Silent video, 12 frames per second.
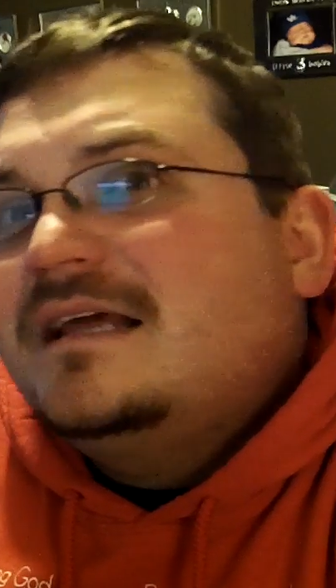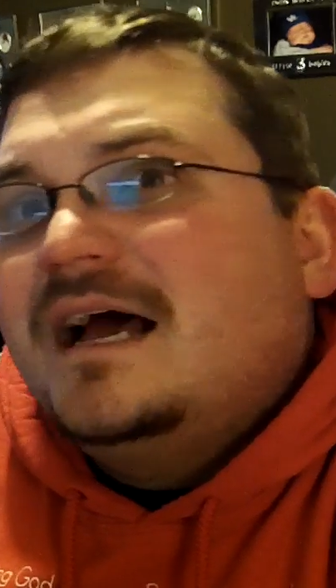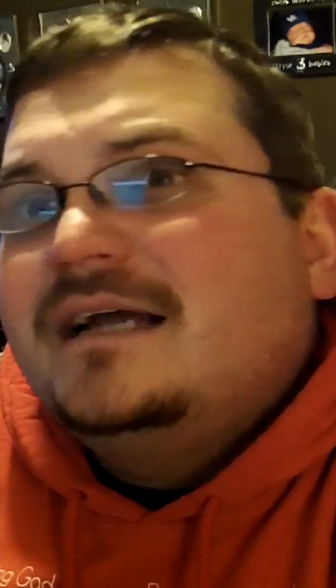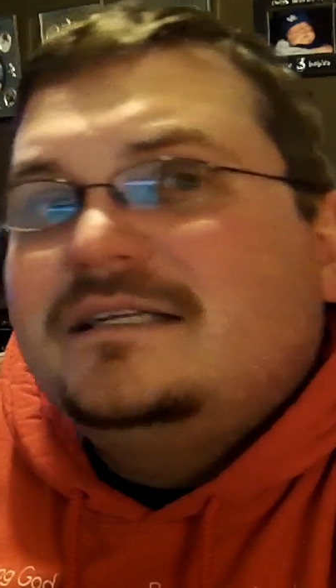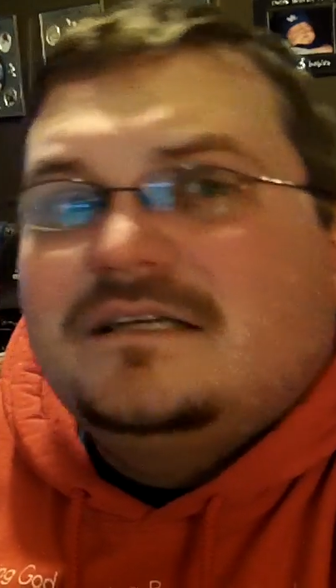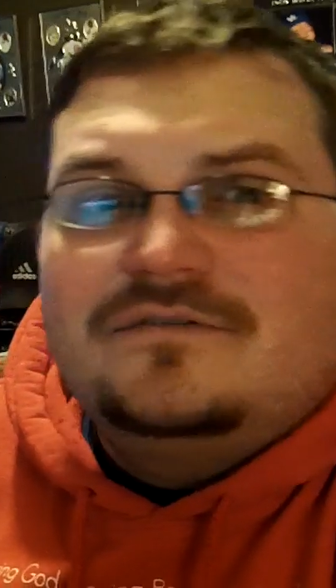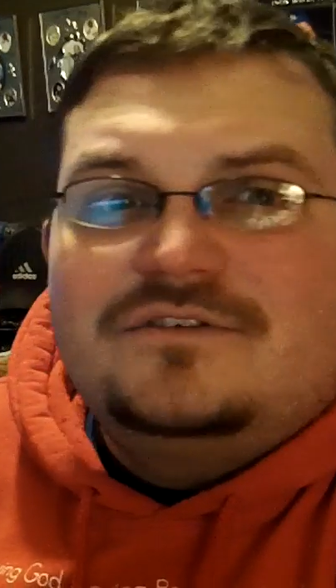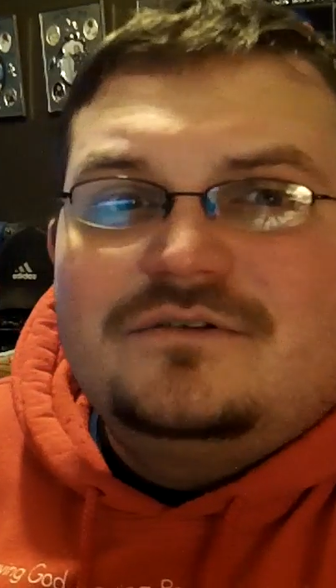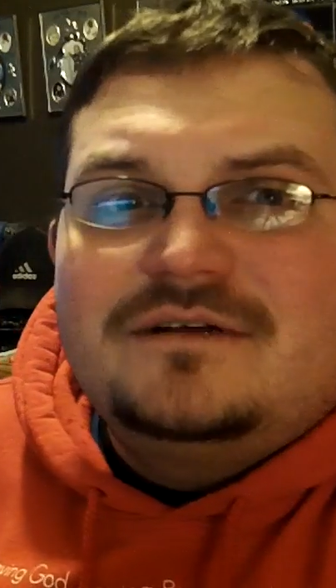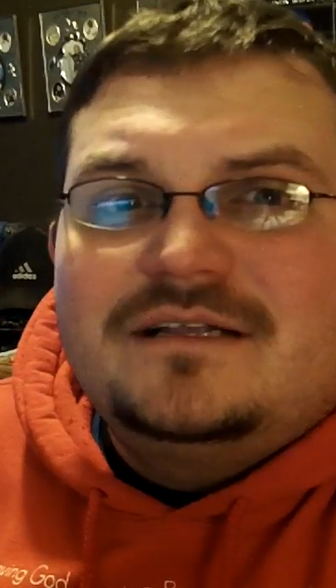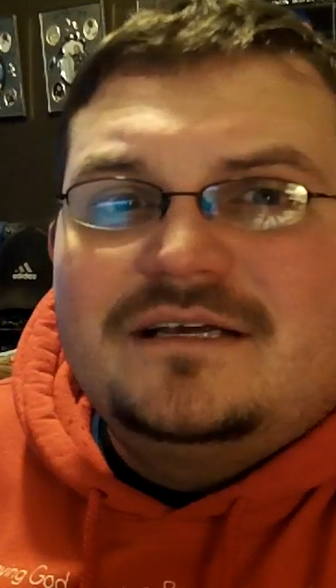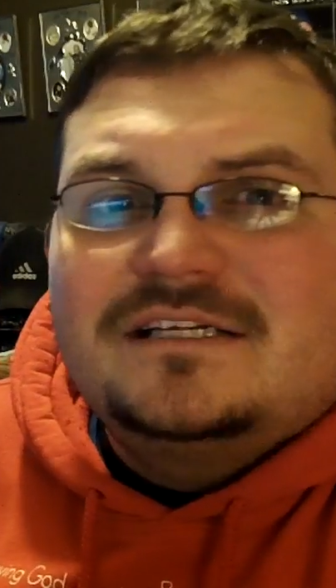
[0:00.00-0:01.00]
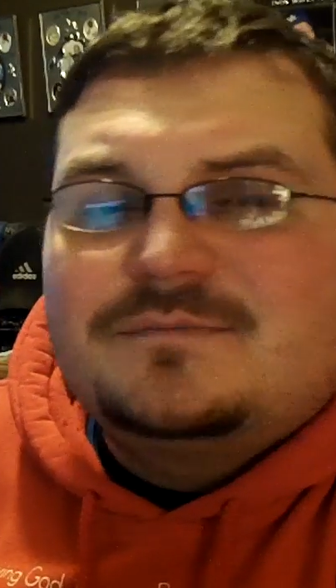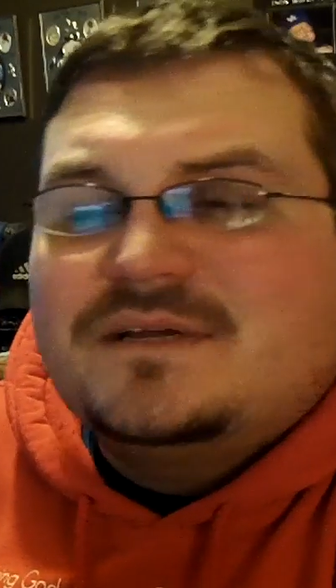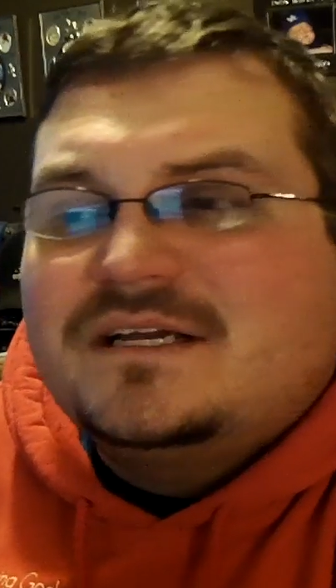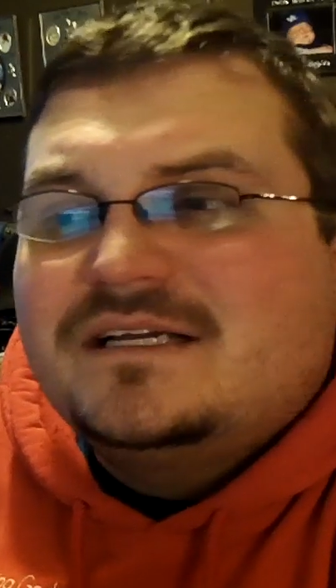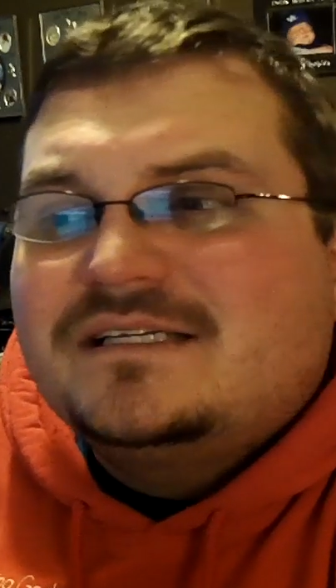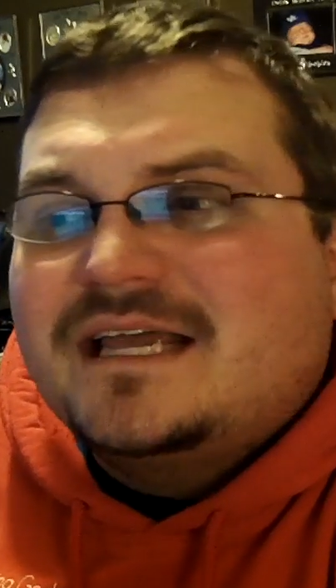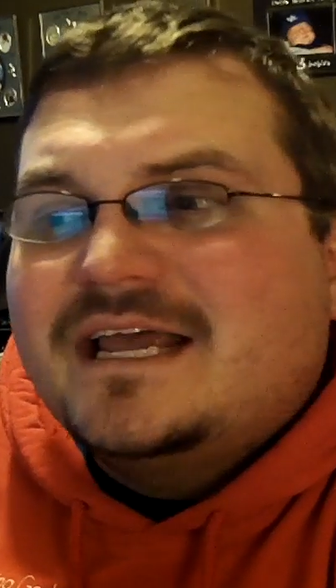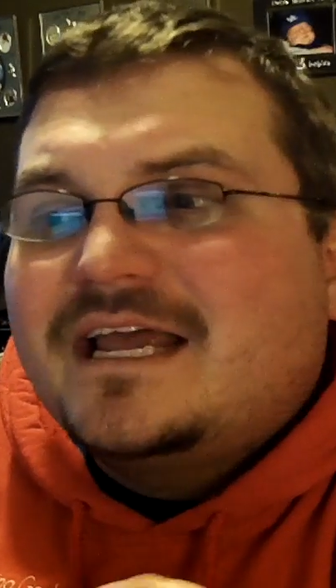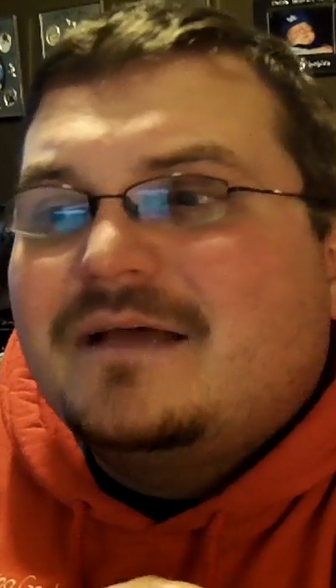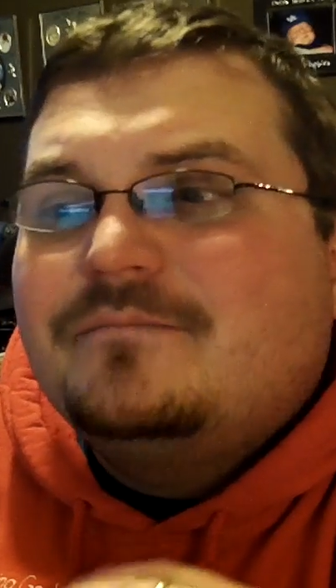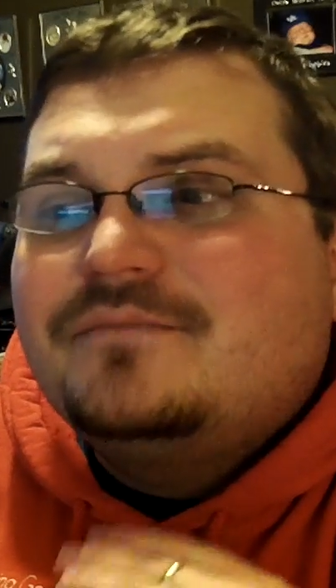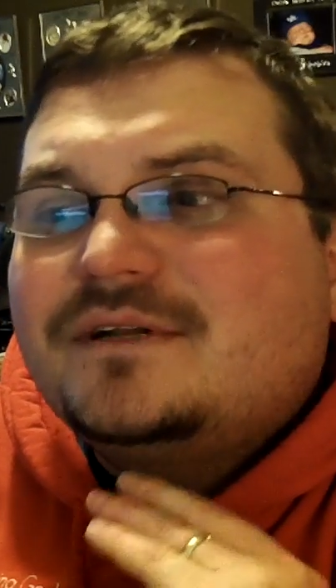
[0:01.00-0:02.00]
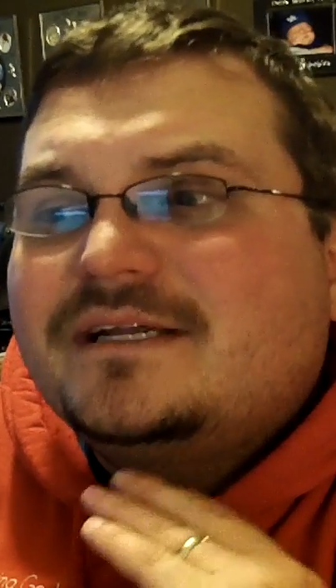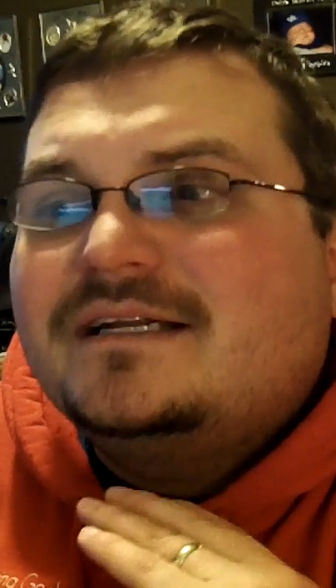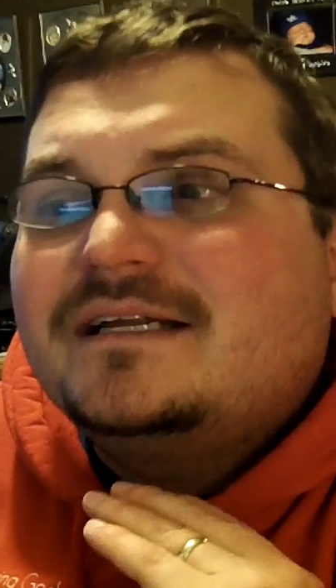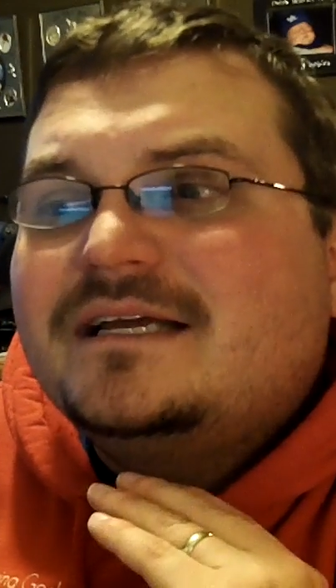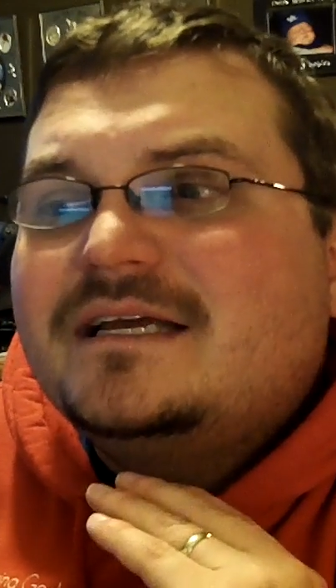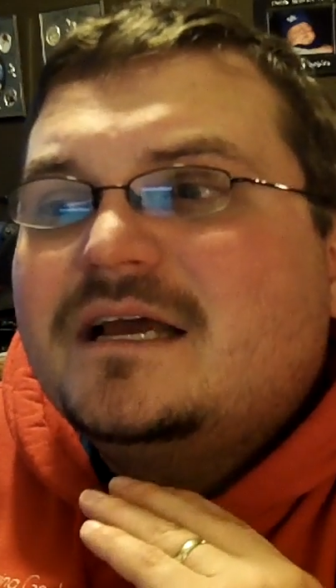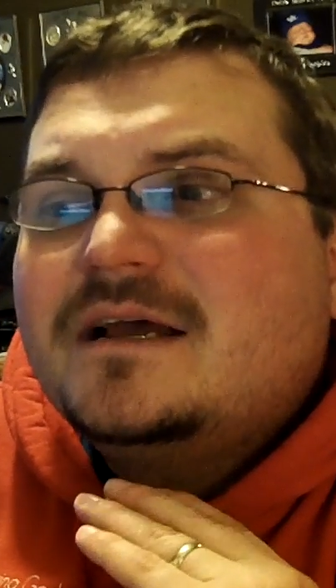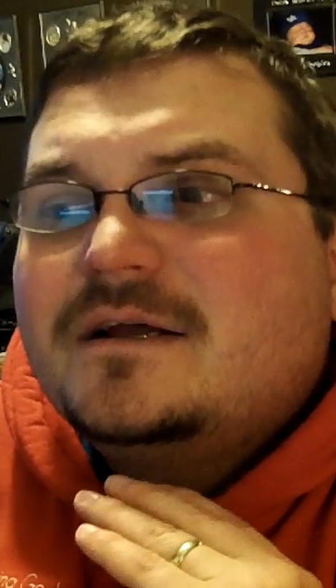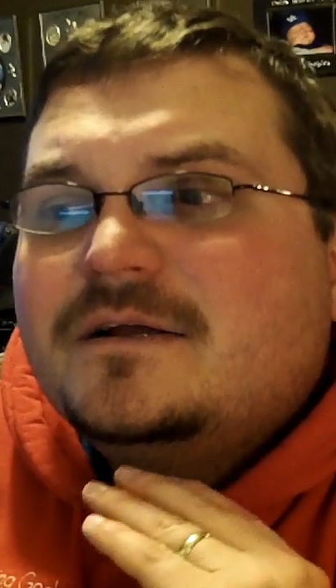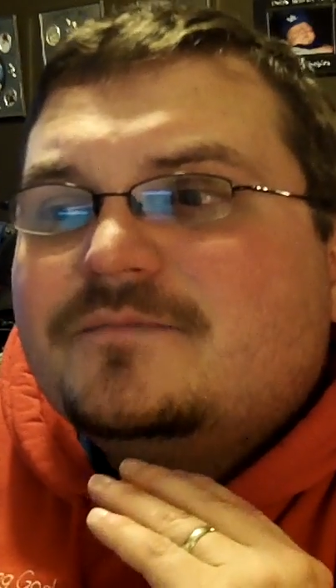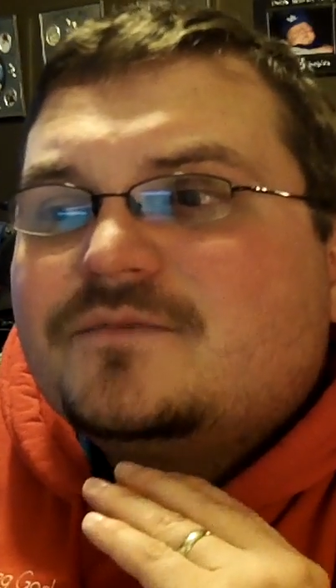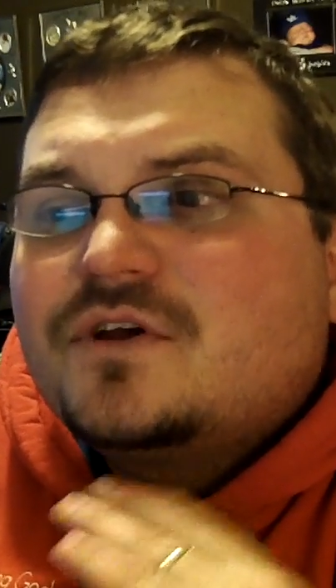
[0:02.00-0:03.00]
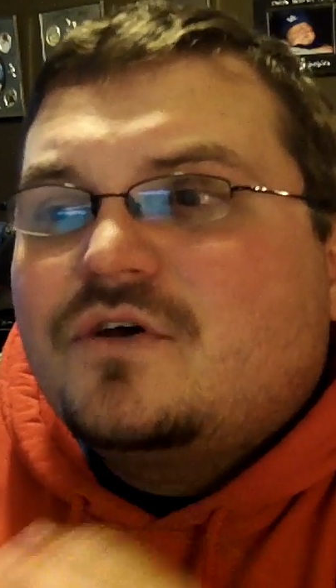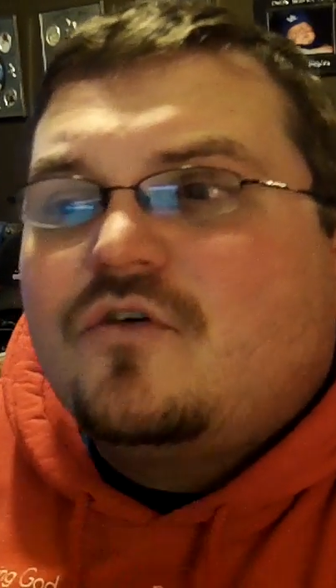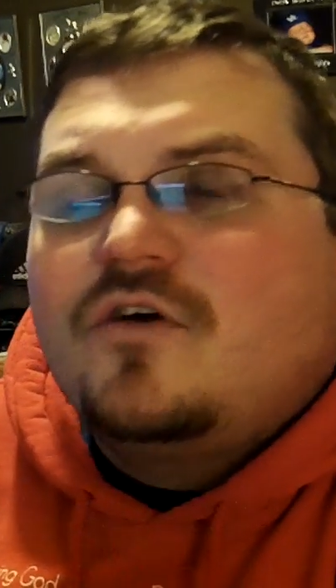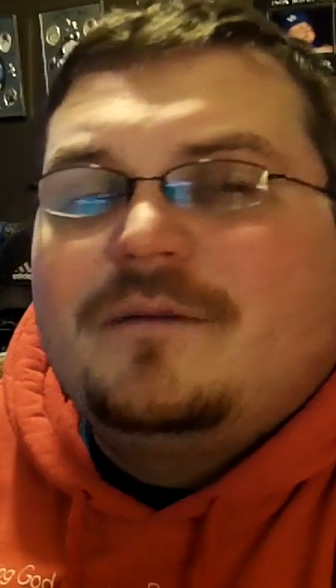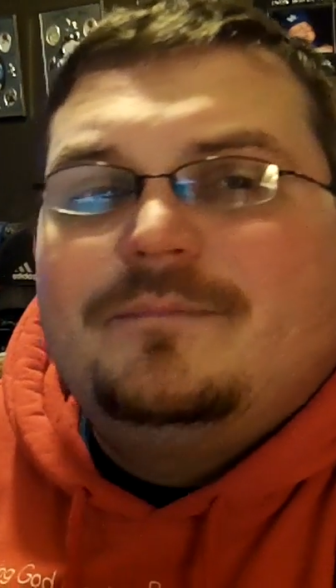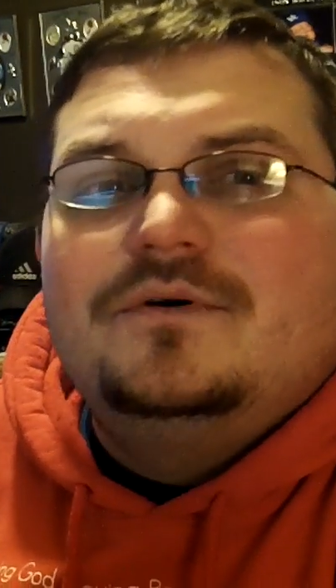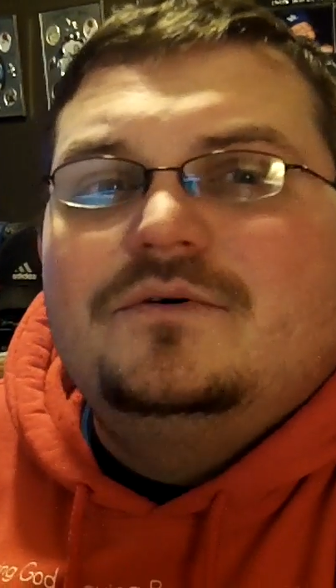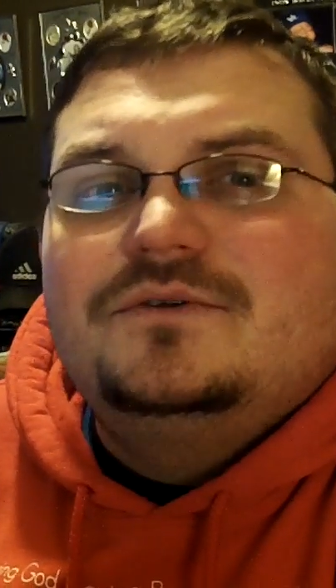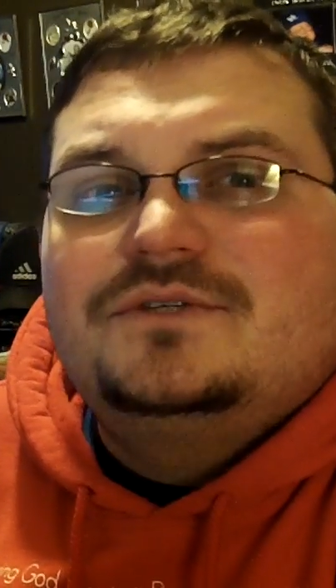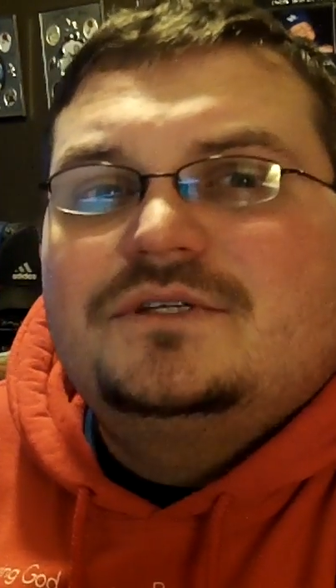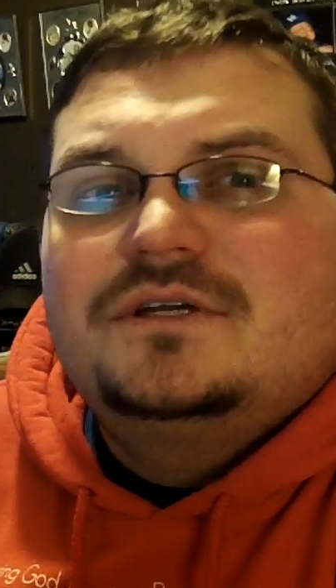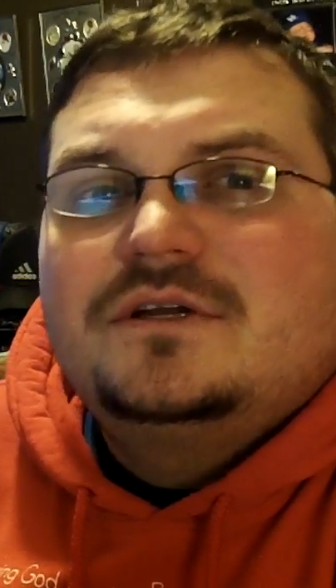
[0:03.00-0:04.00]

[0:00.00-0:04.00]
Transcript: the idea of doing this because it completely cripples